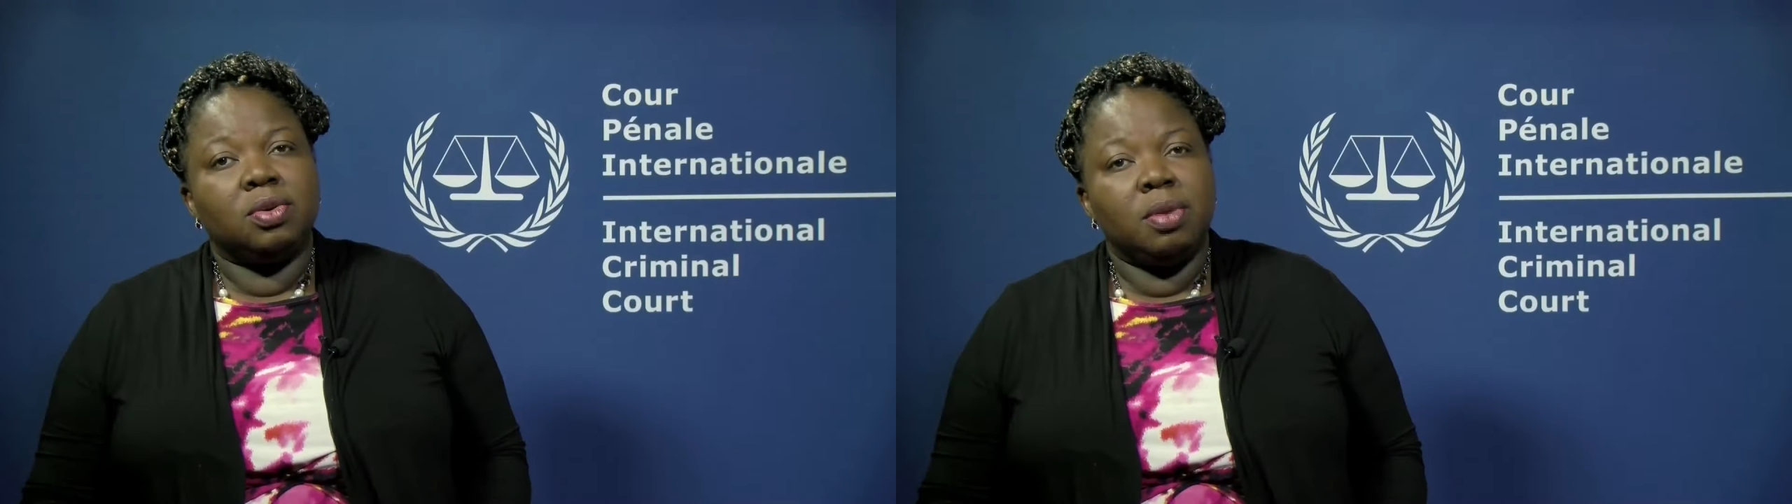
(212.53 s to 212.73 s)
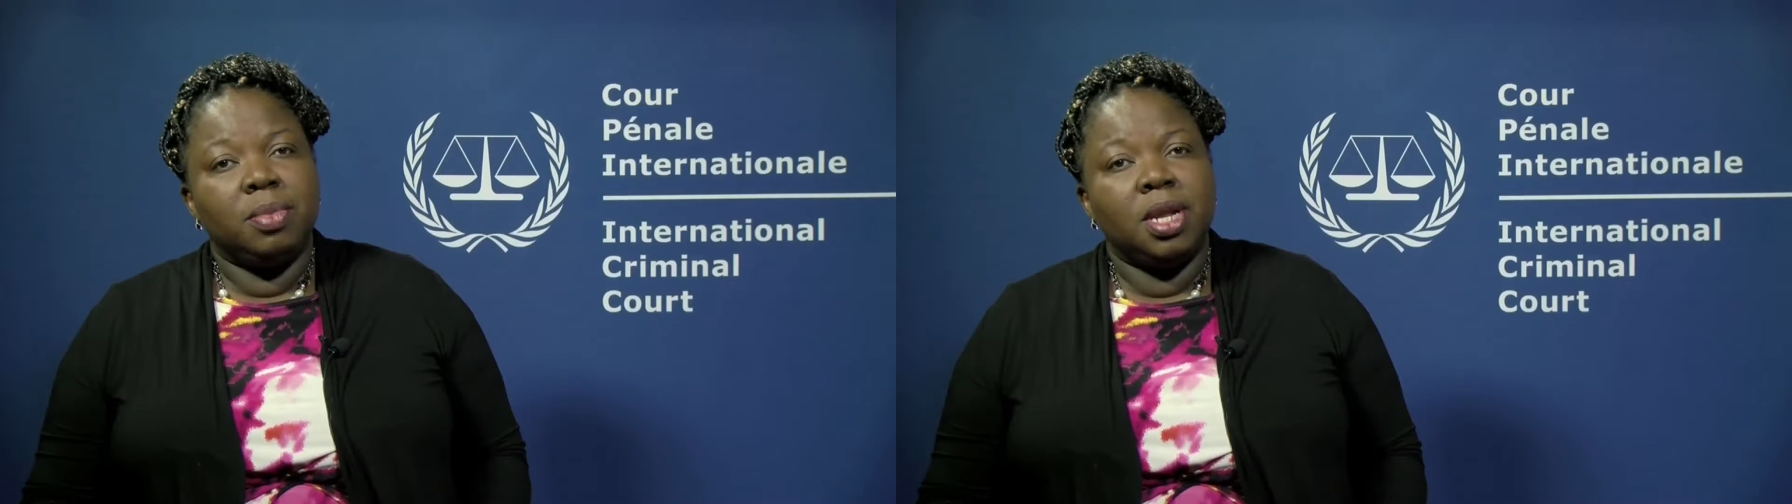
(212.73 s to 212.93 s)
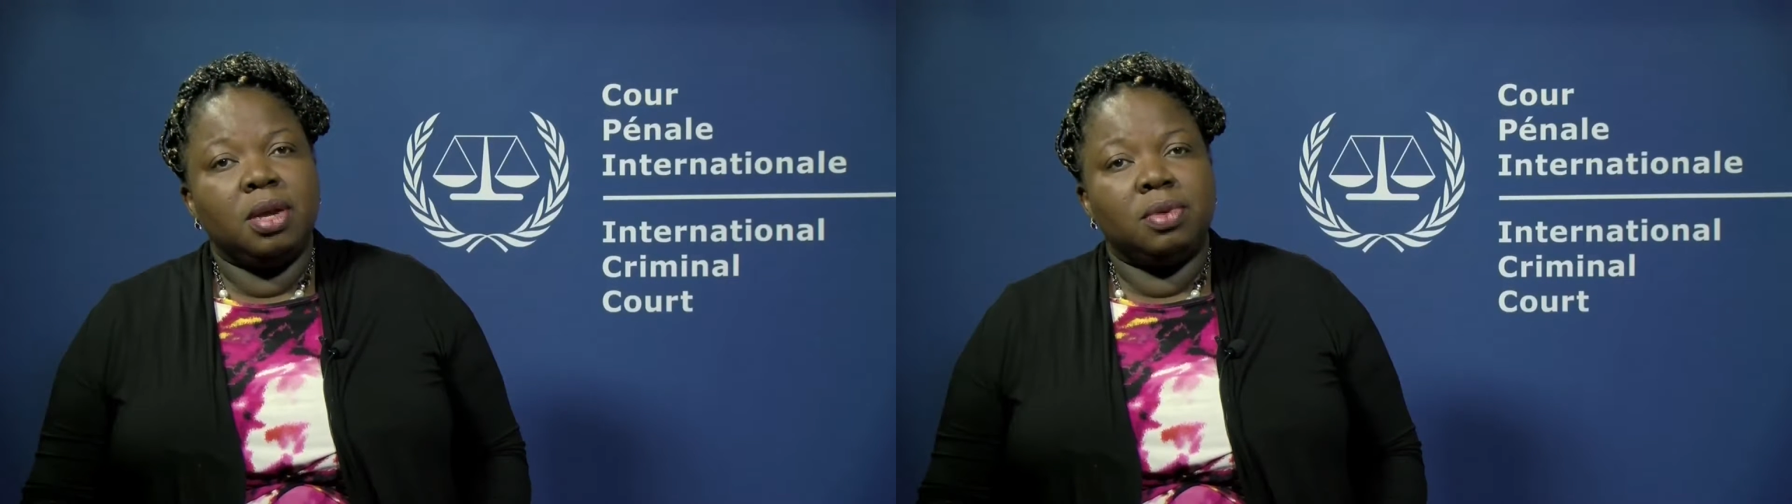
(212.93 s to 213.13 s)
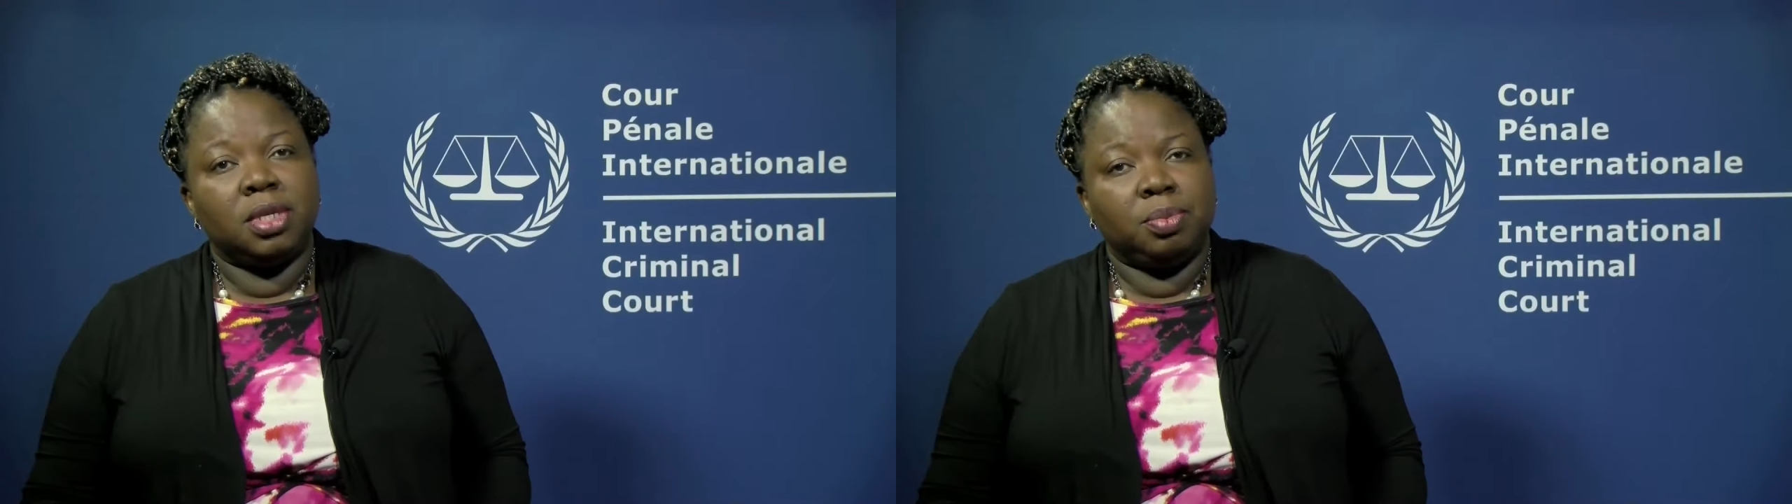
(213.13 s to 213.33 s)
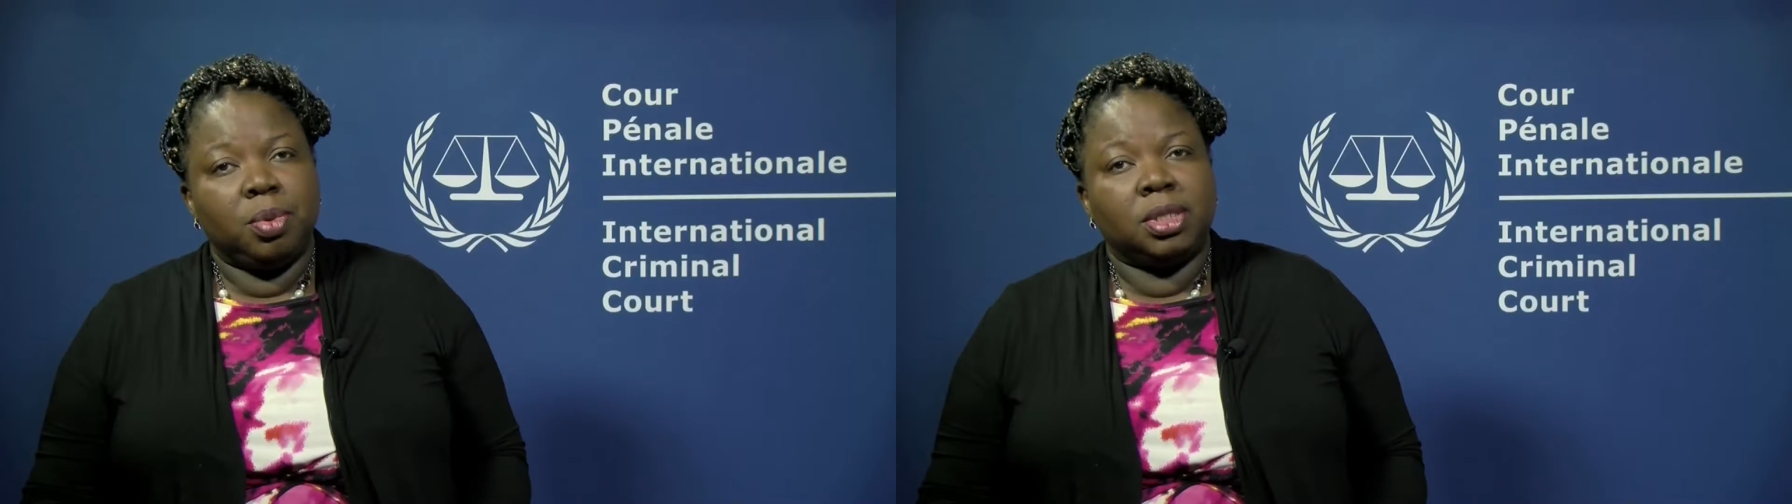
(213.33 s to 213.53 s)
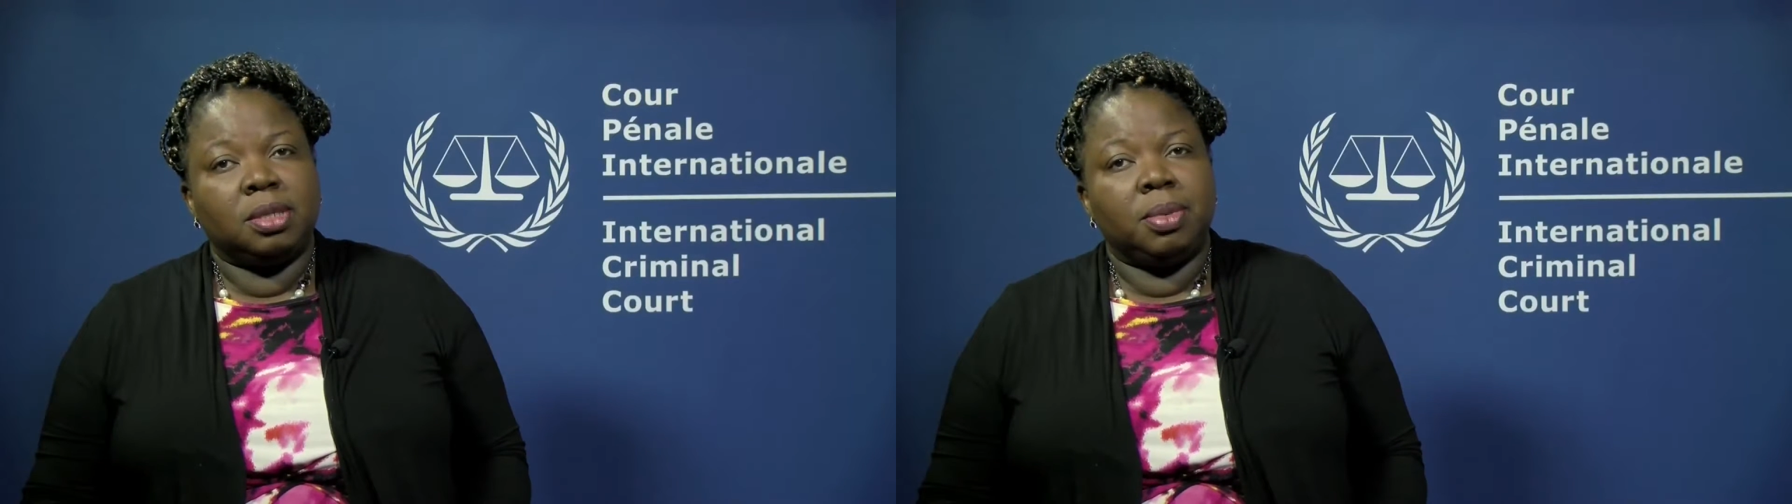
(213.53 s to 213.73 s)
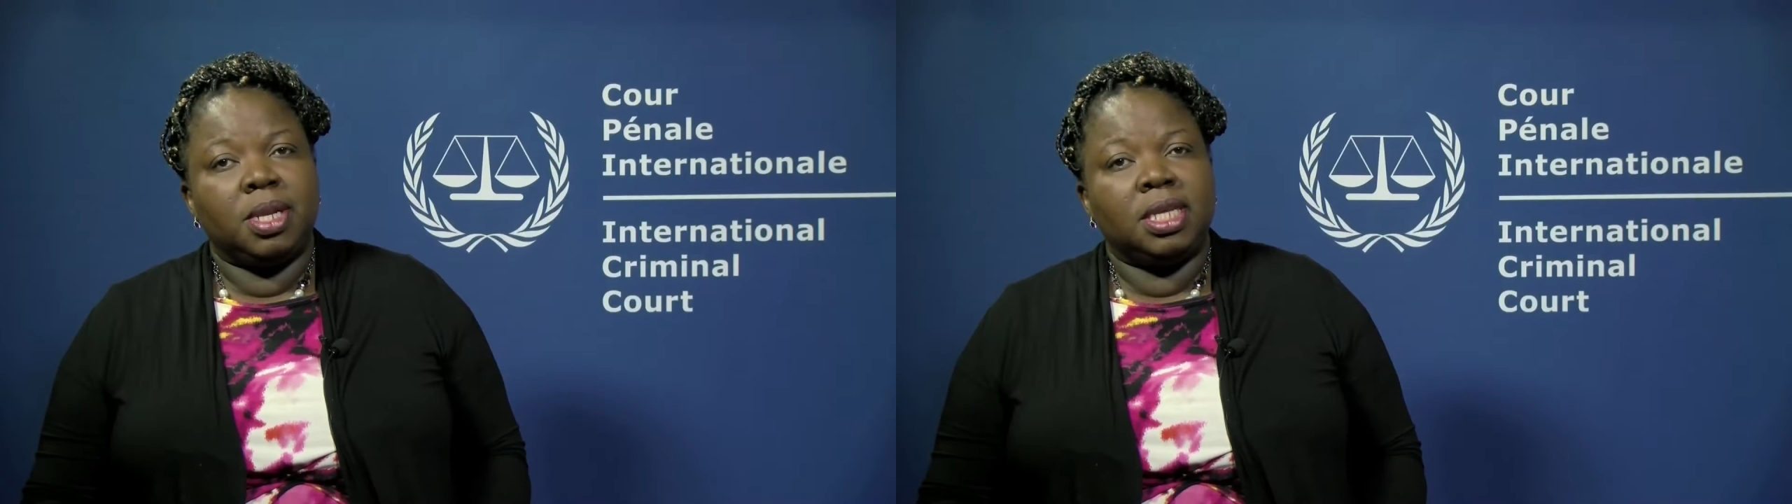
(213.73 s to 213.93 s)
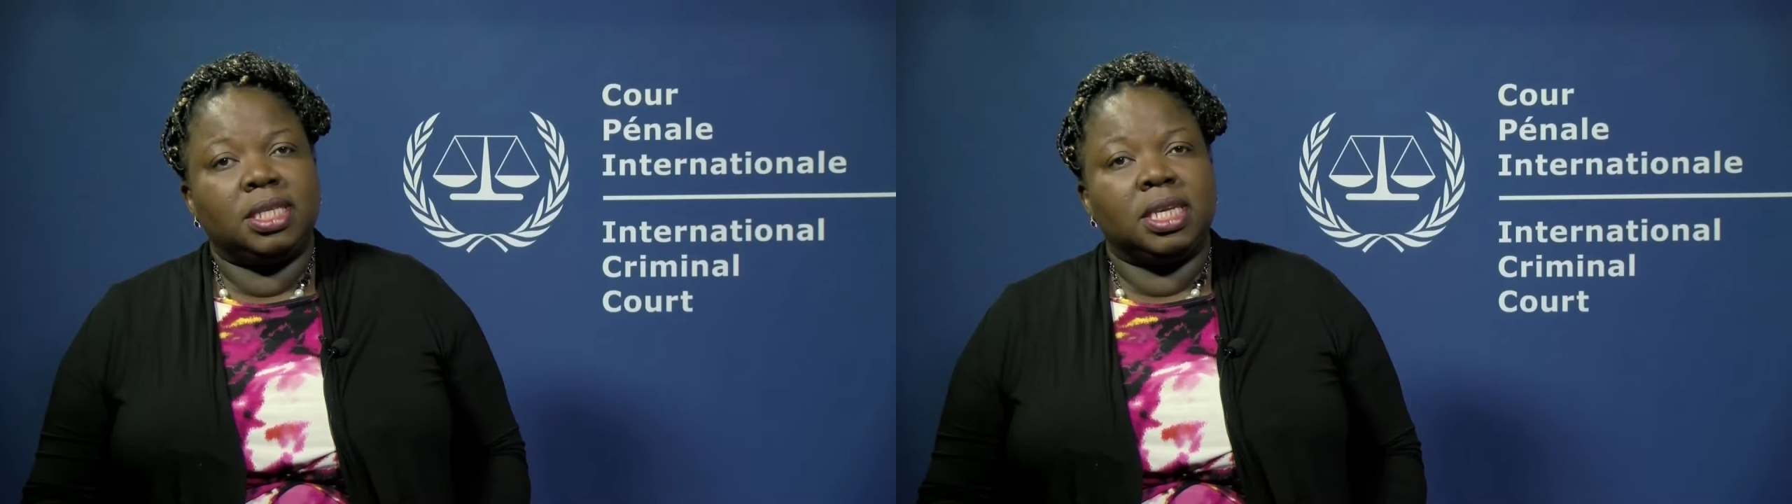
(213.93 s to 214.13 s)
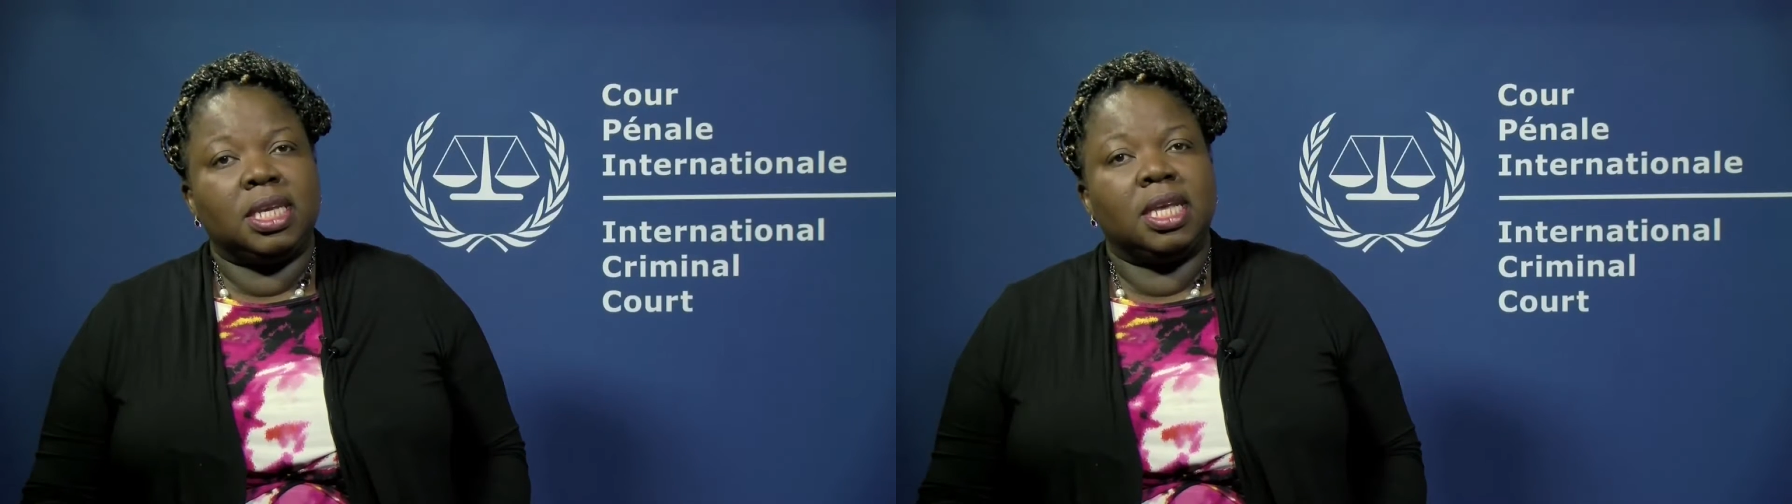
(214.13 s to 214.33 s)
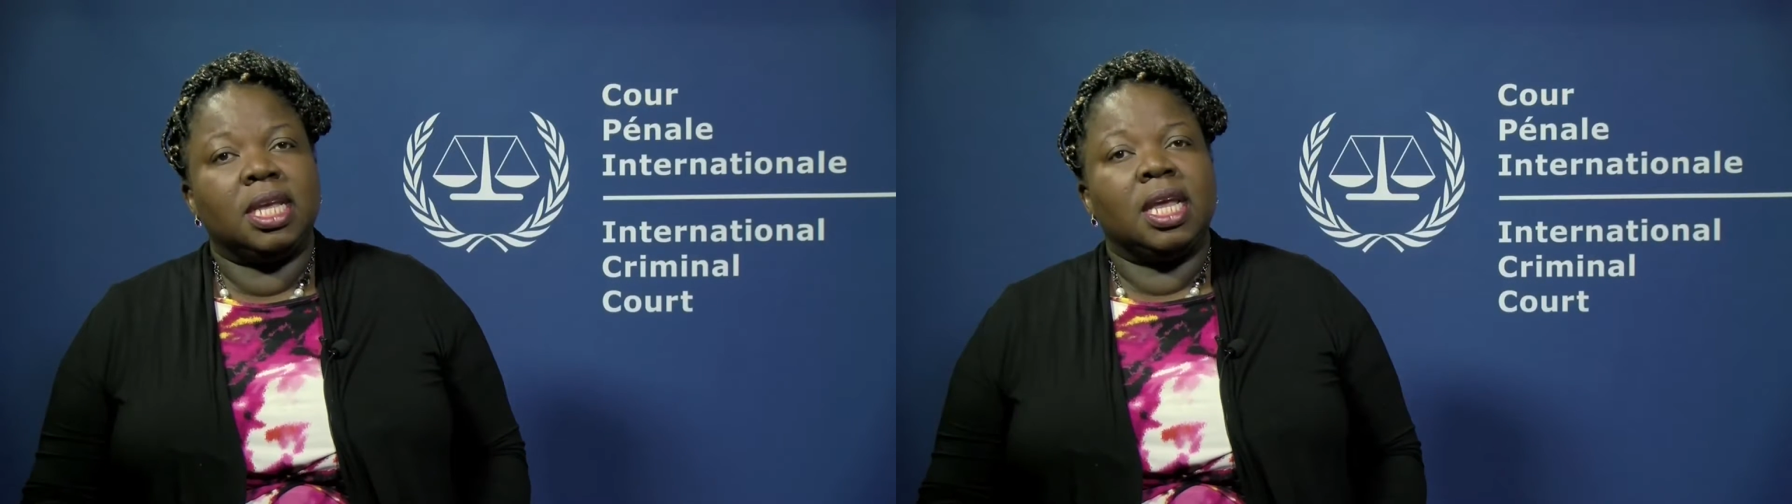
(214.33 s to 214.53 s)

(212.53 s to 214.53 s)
criminal responsibility